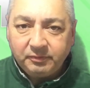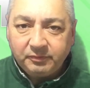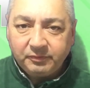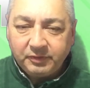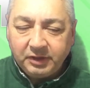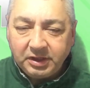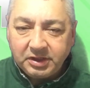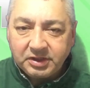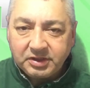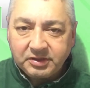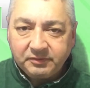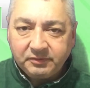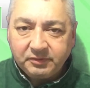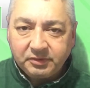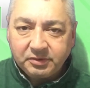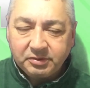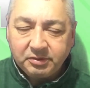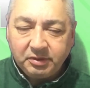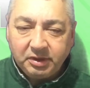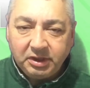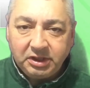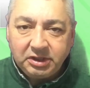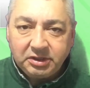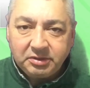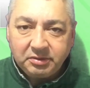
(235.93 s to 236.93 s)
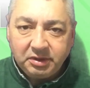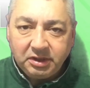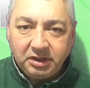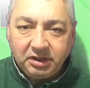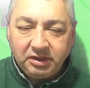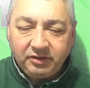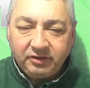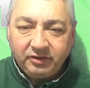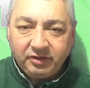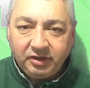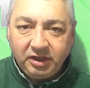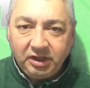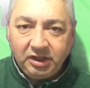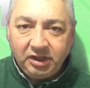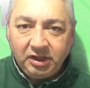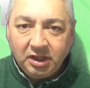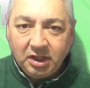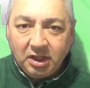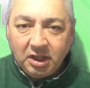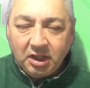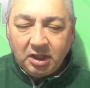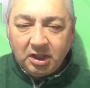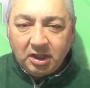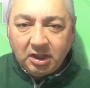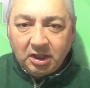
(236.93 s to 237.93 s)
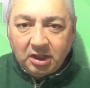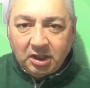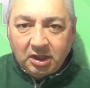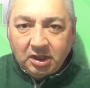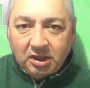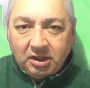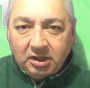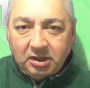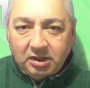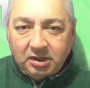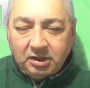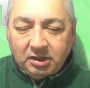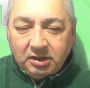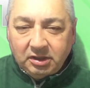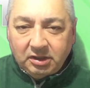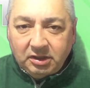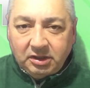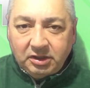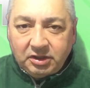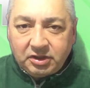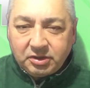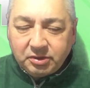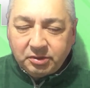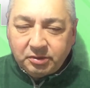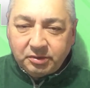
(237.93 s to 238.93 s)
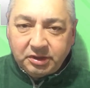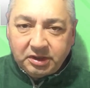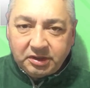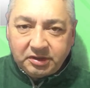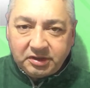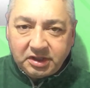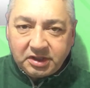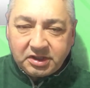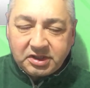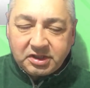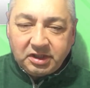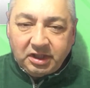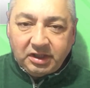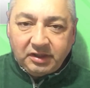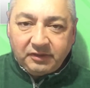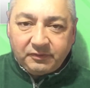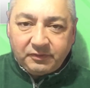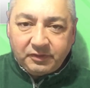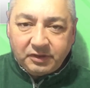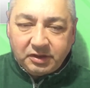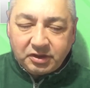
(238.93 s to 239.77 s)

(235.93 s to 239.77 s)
Festival 2023. He's shown a dislike for the